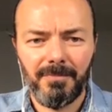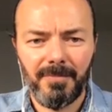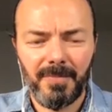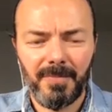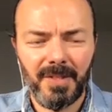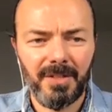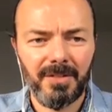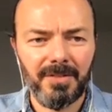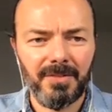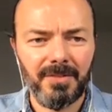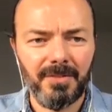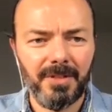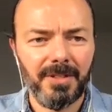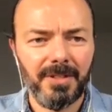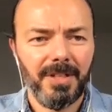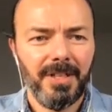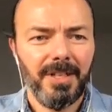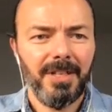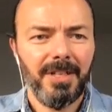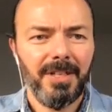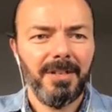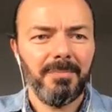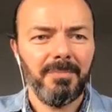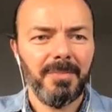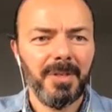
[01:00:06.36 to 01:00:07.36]
Yeah, so
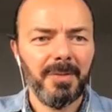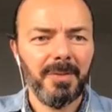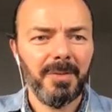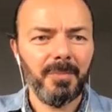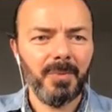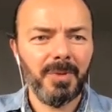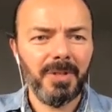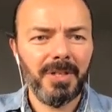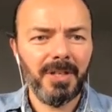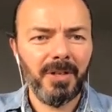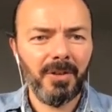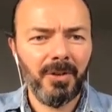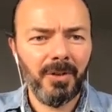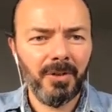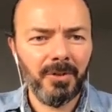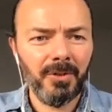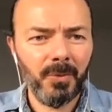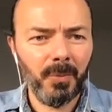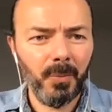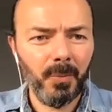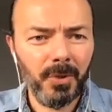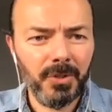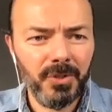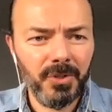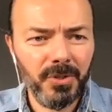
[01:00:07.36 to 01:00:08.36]
Ono,
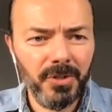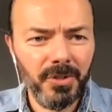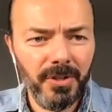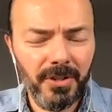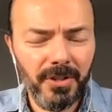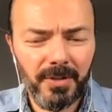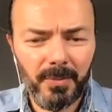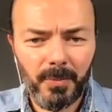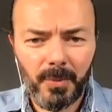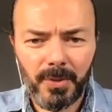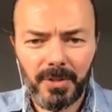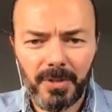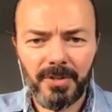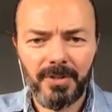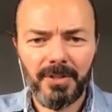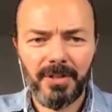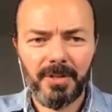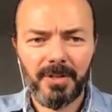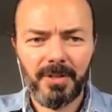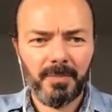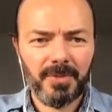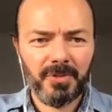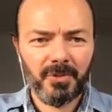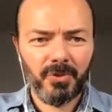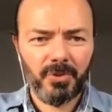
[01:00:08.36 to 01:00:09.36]
what do you th- what do you
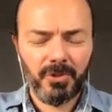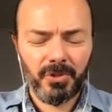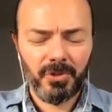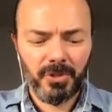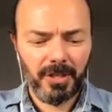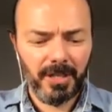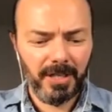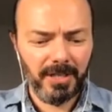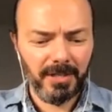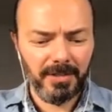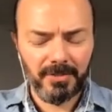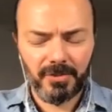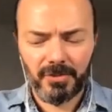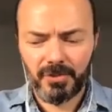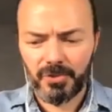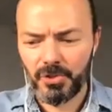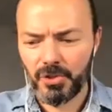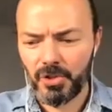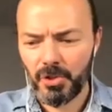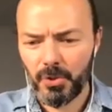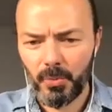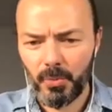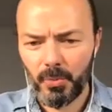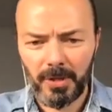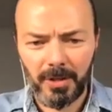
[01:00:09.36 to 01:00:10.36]
think? Sh- should I
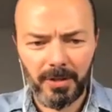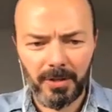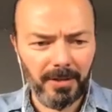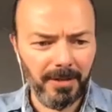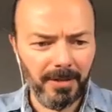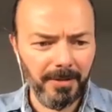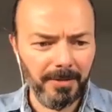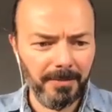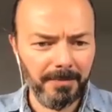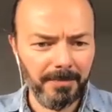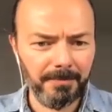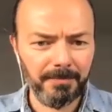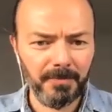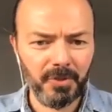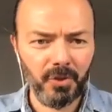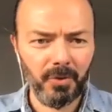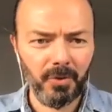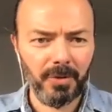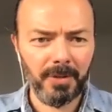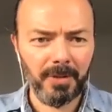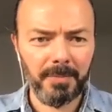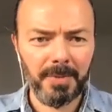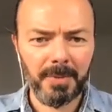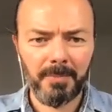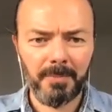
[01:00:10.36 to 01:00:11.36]
show um, show a
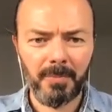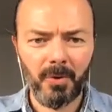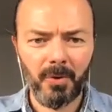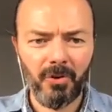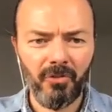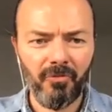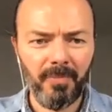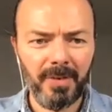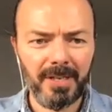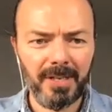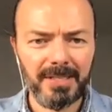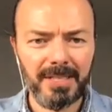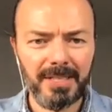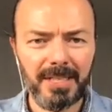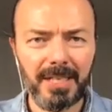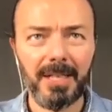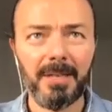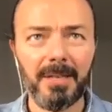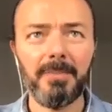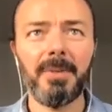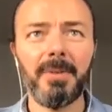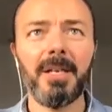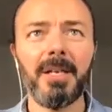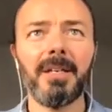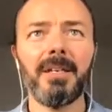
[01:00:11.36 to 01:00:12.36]
little bit more of my
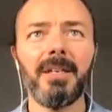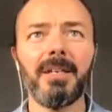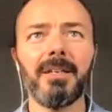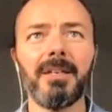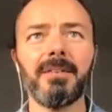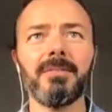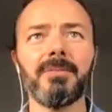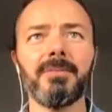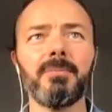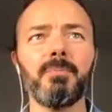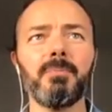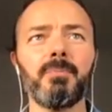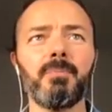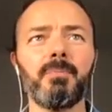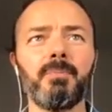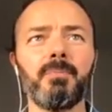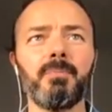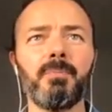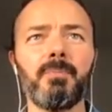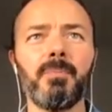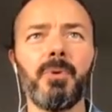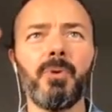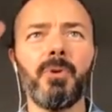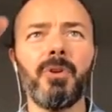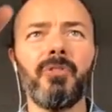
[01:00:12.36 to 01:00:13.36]
setup? I can
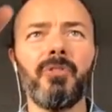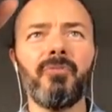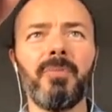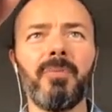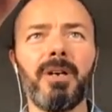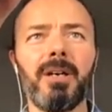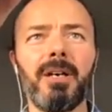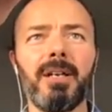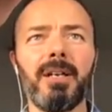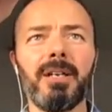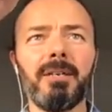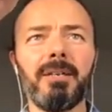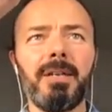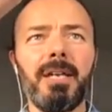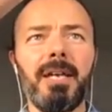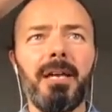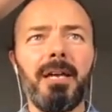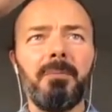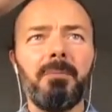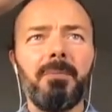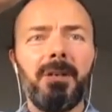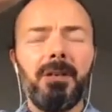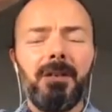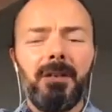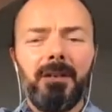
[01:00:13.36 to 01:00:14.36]
pull off my
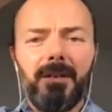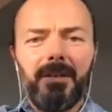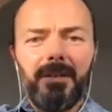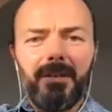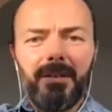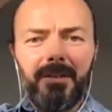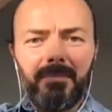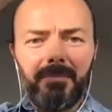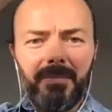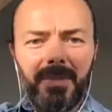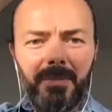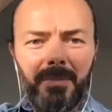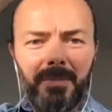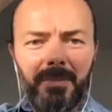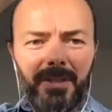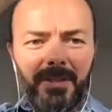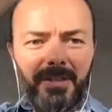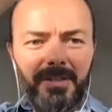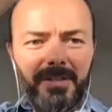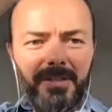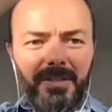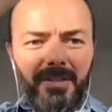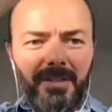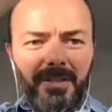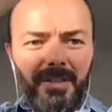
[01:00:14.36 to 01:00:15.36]
cam. Yeah, Maybe definitely.
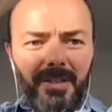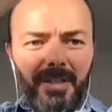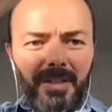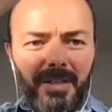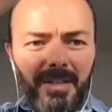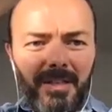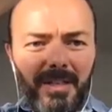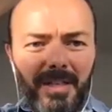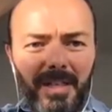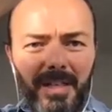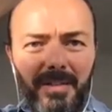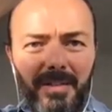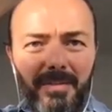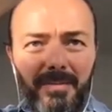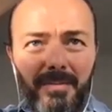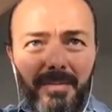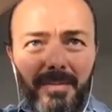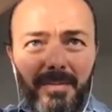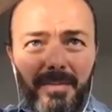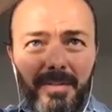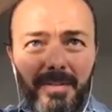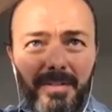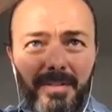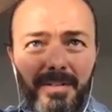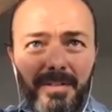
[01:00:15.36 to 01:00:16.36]
This, I think it would I've, be
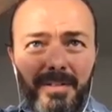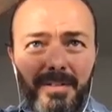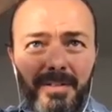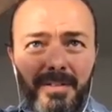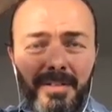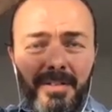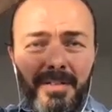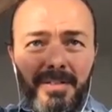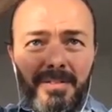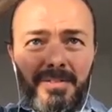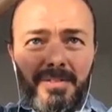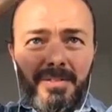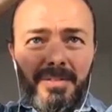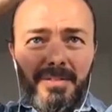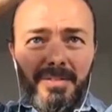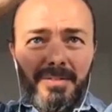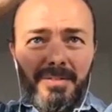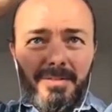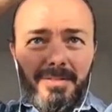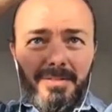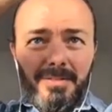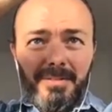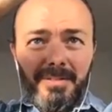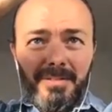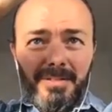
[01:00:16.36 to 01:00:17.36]
interesting. Yeah, mm-hmm.
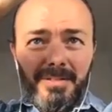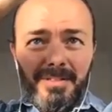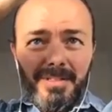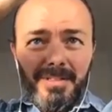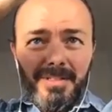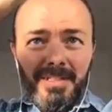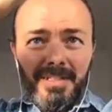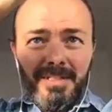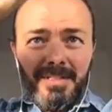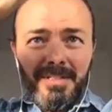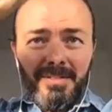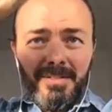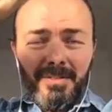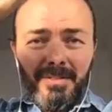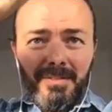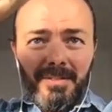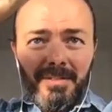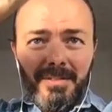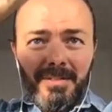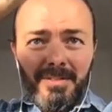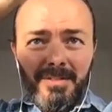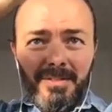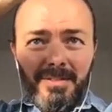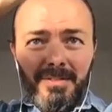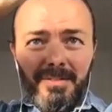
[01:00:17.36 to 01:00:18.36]
it's not.
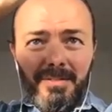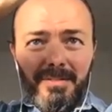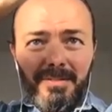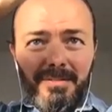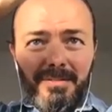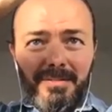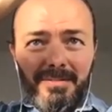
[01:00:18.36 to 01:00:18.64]
It's not.